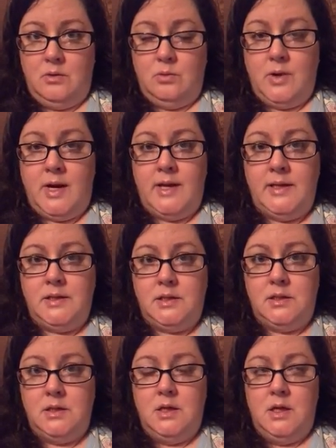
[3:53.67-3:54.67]

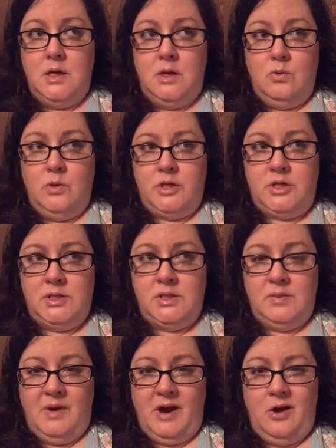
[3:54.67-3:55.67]
rate, which is
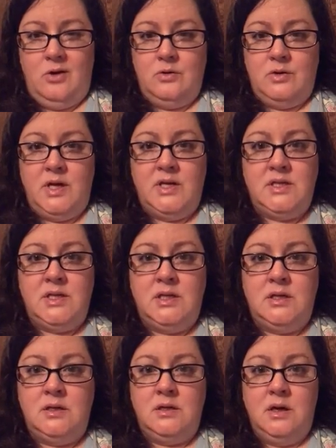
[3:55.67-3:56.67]
about
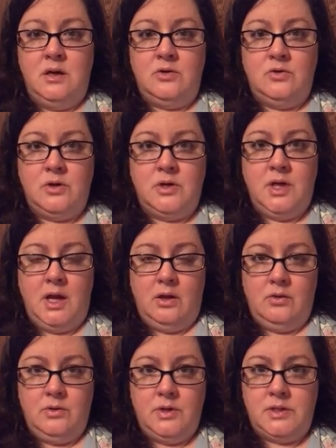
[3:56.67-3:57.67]
1900
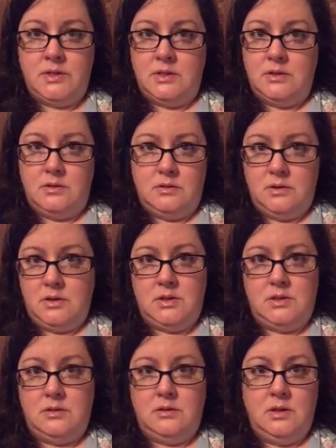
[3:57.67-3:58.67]
calories
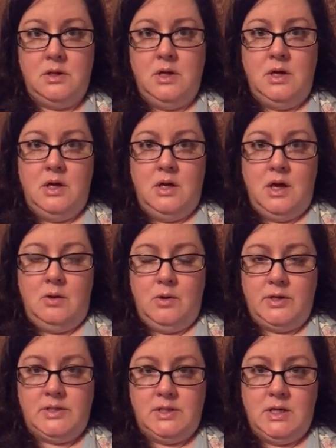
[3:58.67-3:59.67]
just
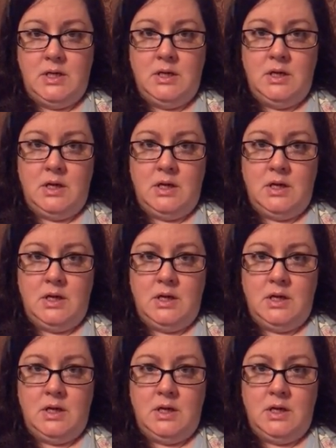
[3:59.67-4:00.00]
resting.